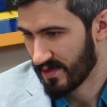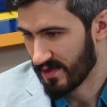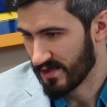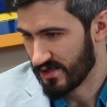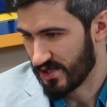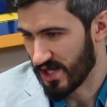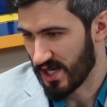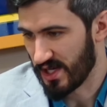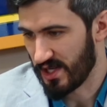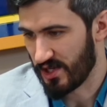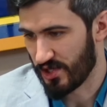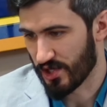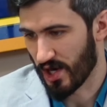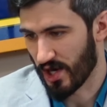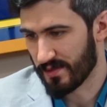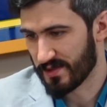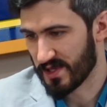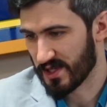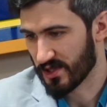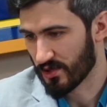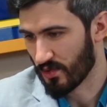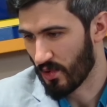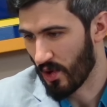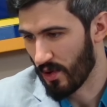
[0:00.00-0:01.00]
J.D. Sharp
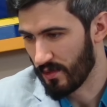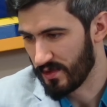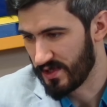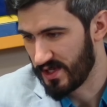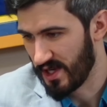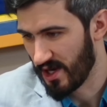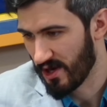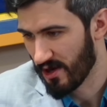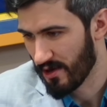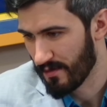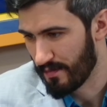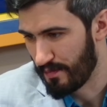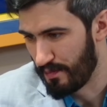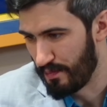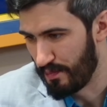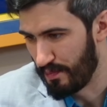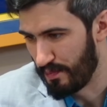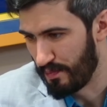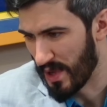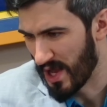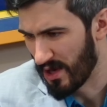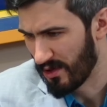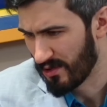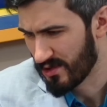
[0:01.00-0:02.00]
says, quote, Dear
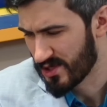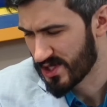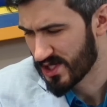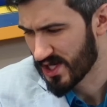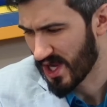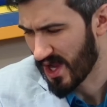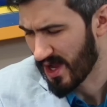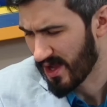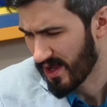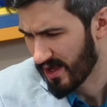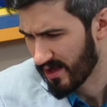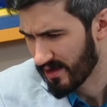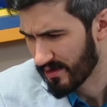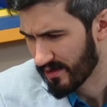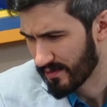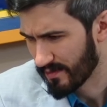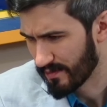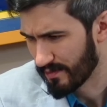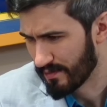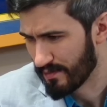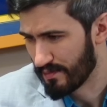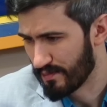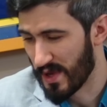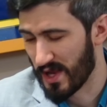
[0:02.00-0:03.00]
Benoside
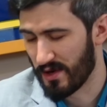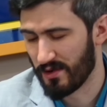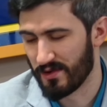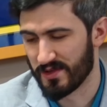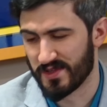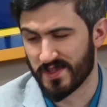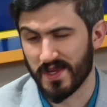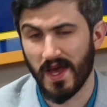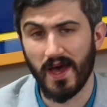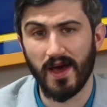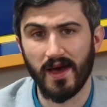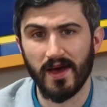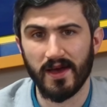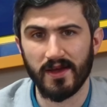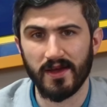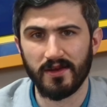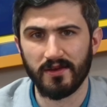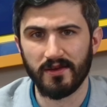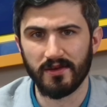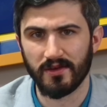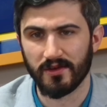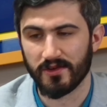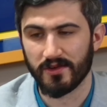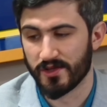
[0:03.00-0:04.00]

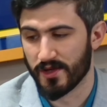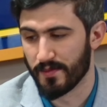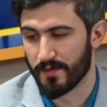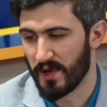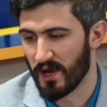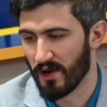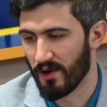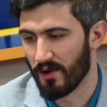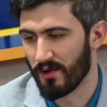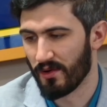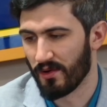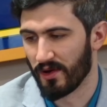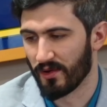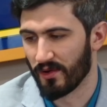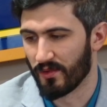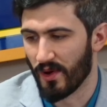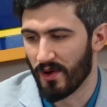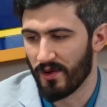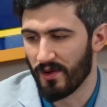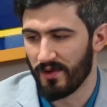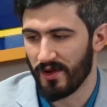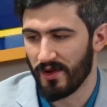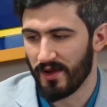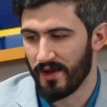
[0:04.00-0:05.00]
Shapiro,
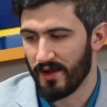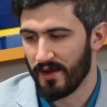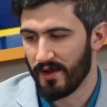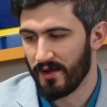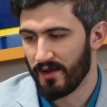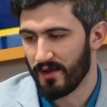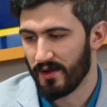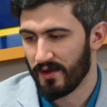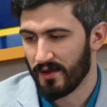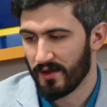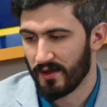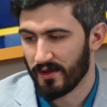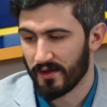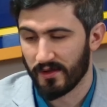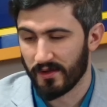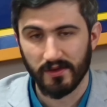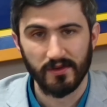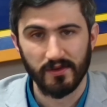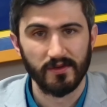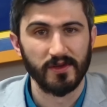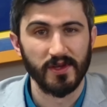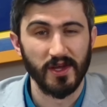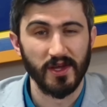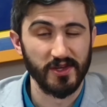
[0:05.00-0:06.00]
unquote,
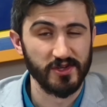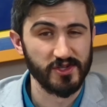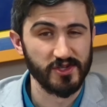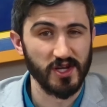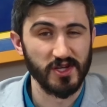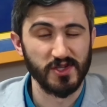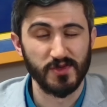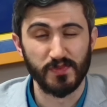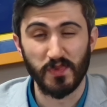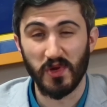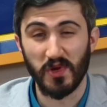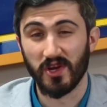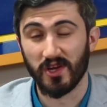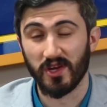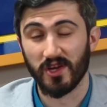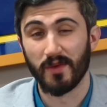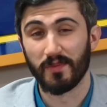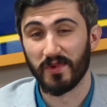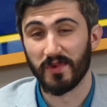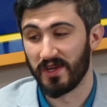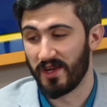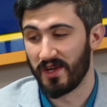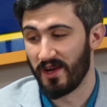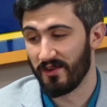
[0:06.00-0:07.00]
getting Shakespearean
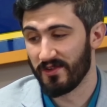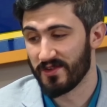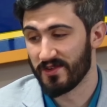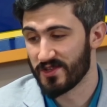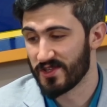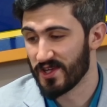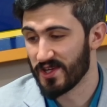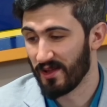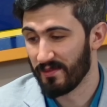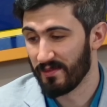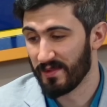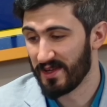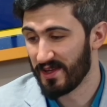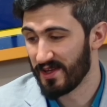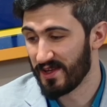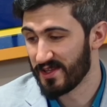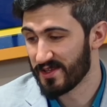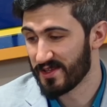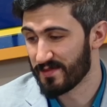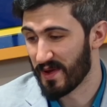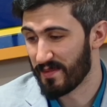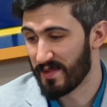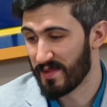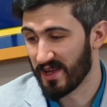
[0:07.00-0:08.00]
up in here, this gentleman
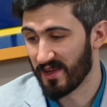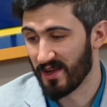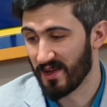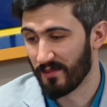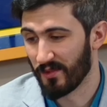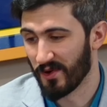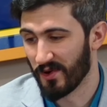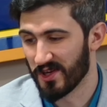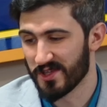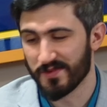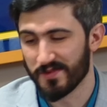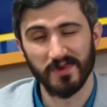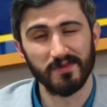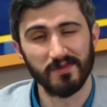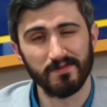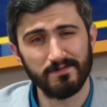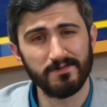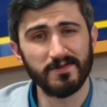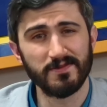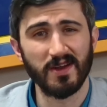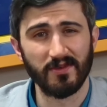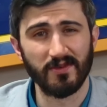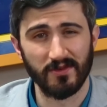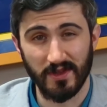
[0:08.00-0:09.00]
is, by making up words, but
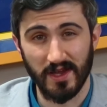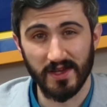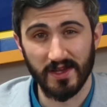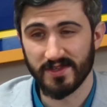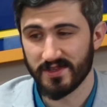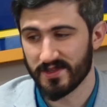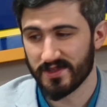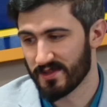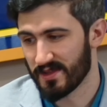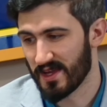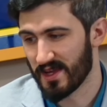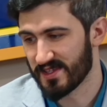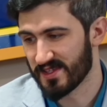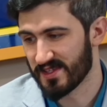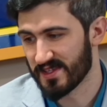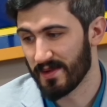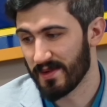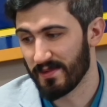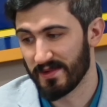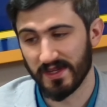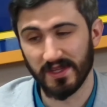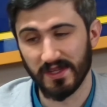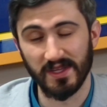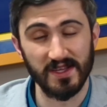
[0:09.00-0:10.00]
nevertheless, that
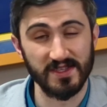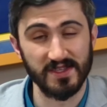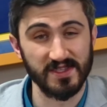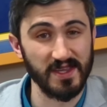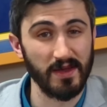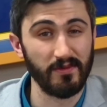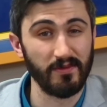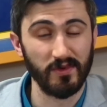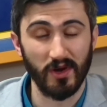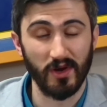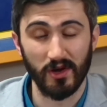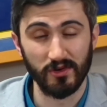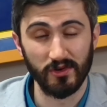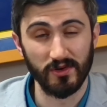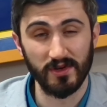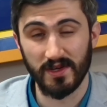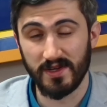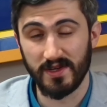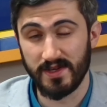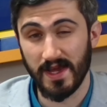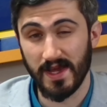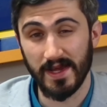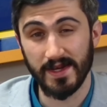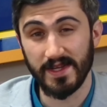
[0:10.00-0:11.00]
statement did get
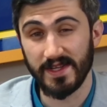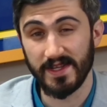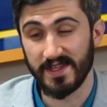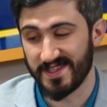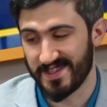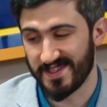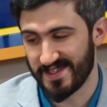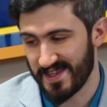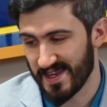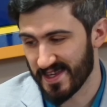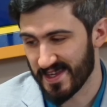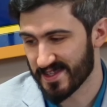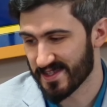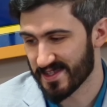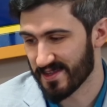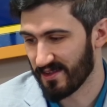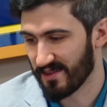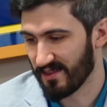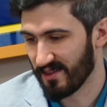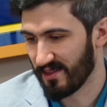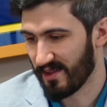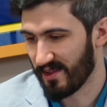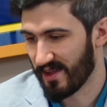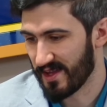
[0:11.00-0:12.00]
796
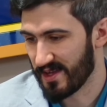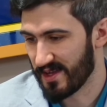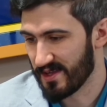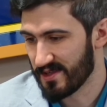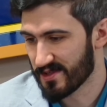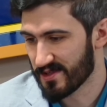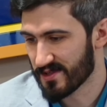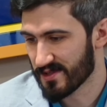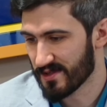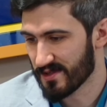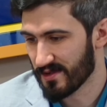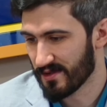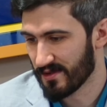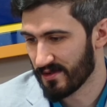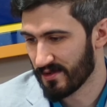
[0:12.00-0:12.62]
likes.